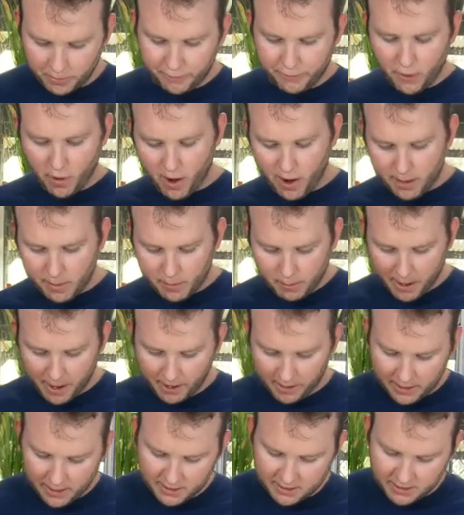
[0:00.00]
fine,
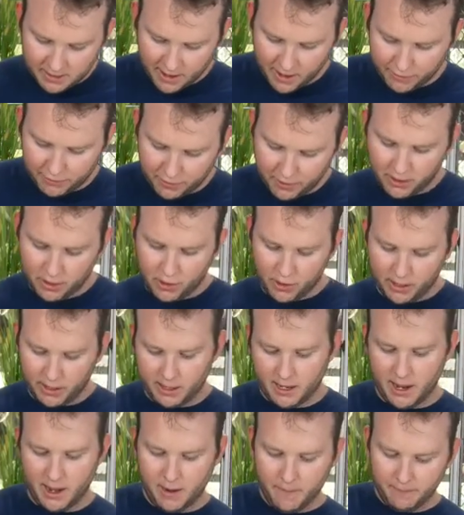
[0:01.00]
but it's enough that you're not
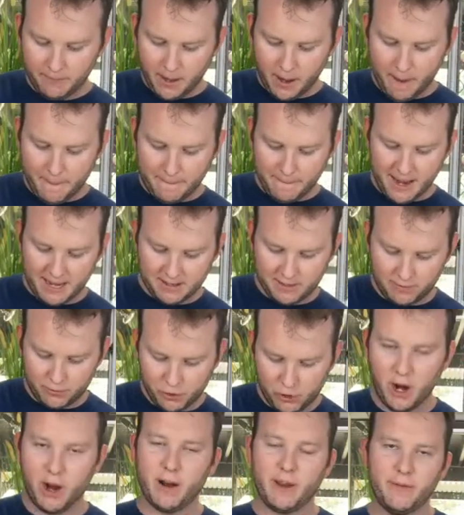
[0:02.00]
gonna get a massive
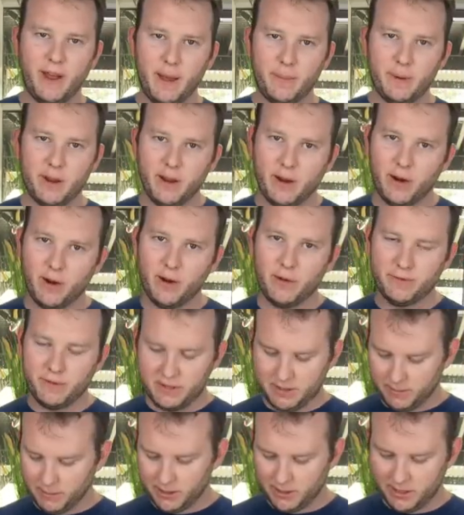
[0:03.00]
chunk of habanero
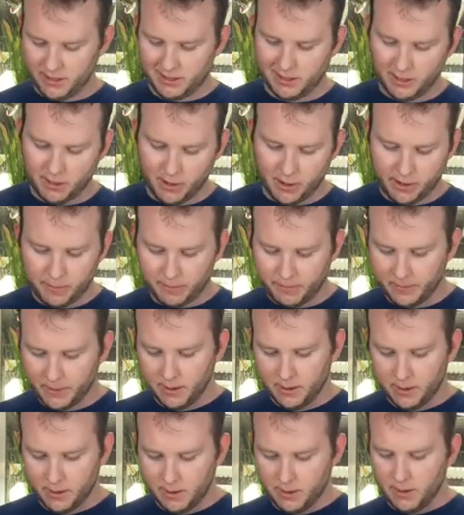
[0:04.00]
for someone that doesn't like them.
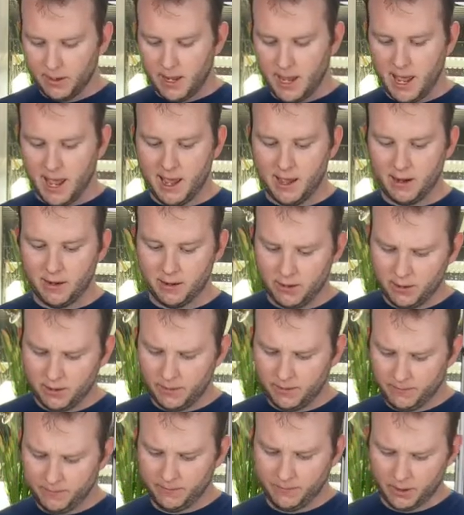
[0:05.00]
And
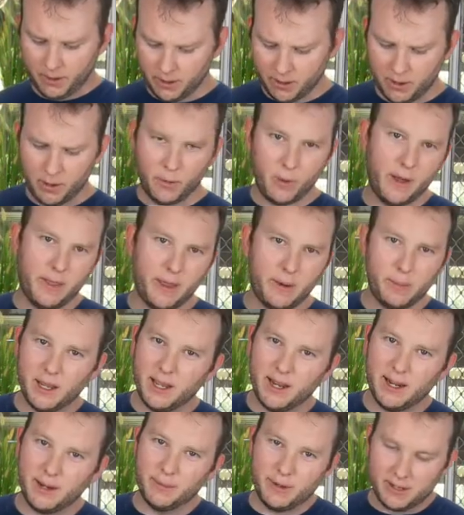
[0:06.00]
I don't know why they'd be
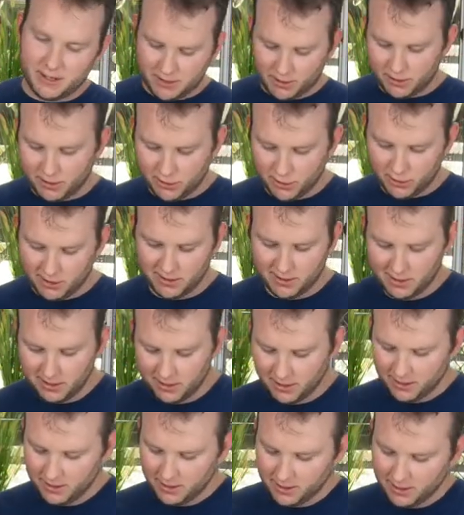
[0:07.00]
eating my sausages
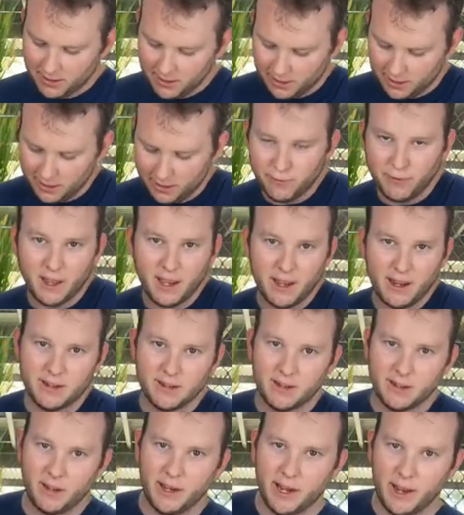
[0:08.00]
if they
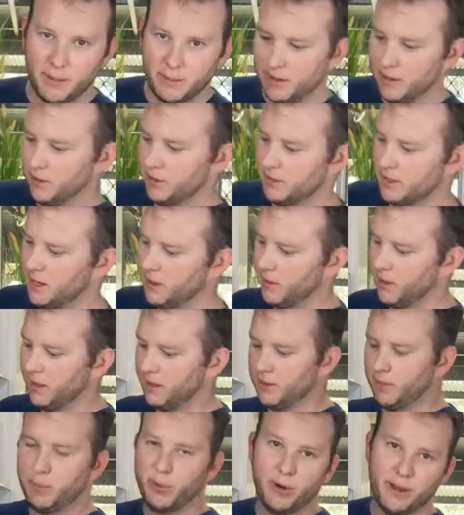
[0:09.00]
didn't like habaneros anyway,
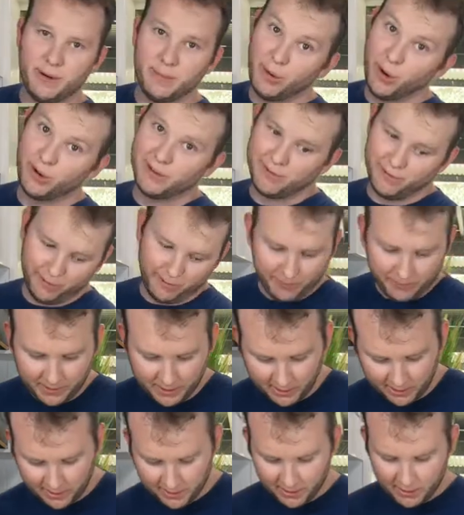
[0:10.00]
because I put it in most of
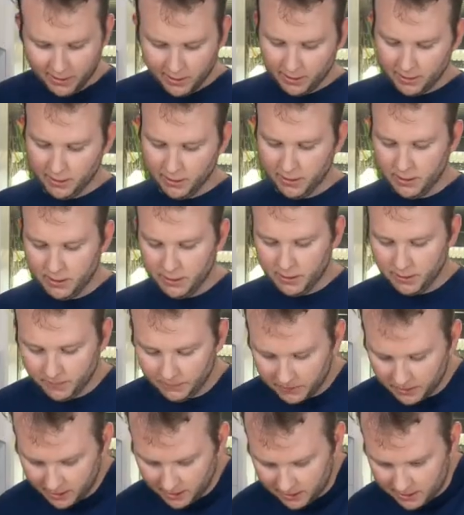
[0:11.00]
them.
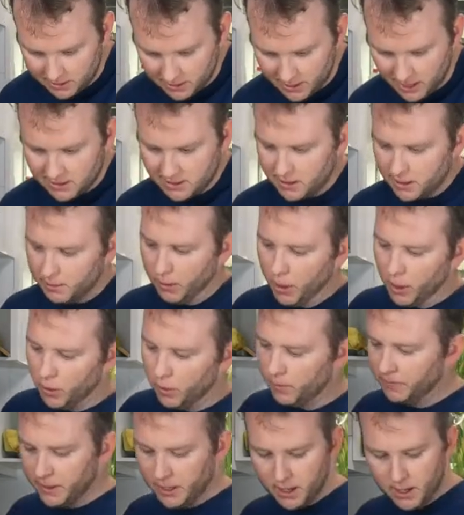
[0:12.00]
Okay, so that's in the
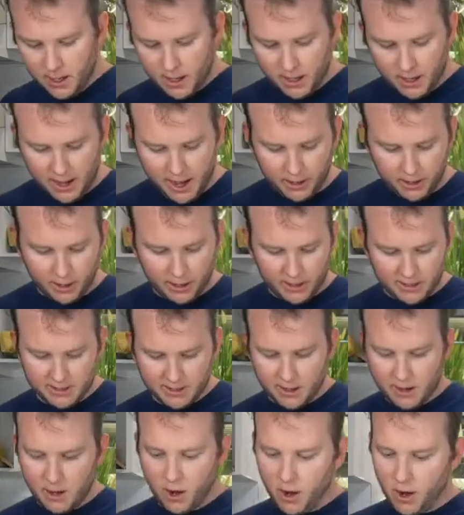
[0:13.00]
bowl. Now
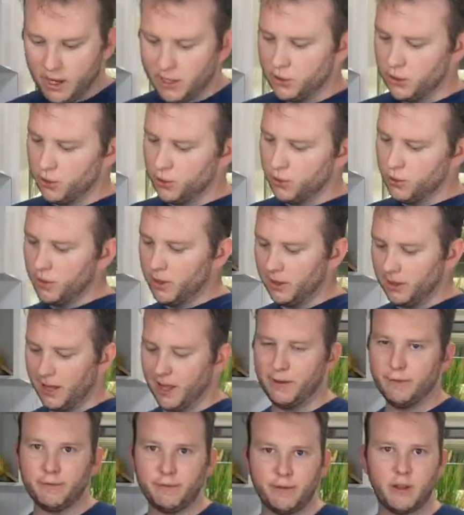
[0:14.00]
guys, I do
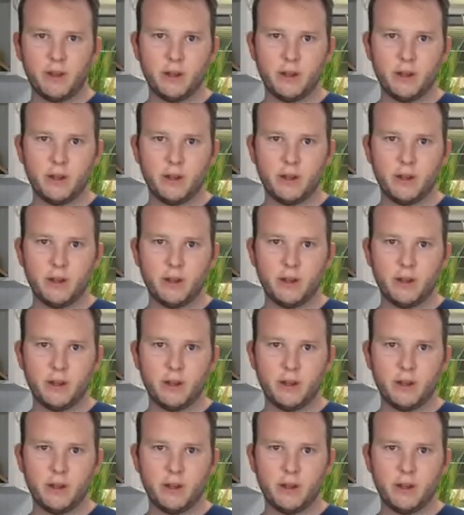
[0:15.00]
love